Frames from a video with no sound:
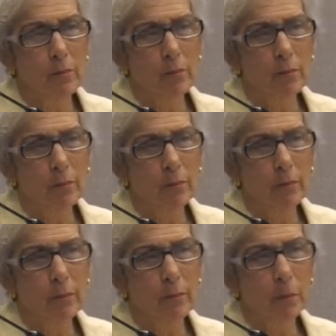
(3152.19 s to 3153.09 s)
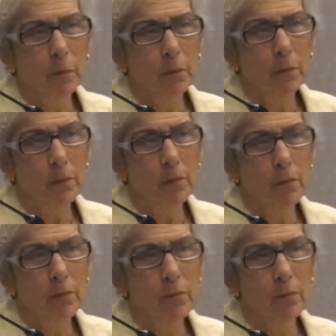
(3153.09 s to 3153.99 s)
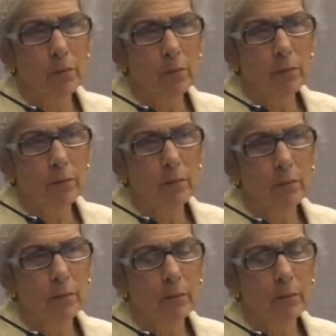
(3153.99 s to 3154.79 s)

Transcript: is it the lack of,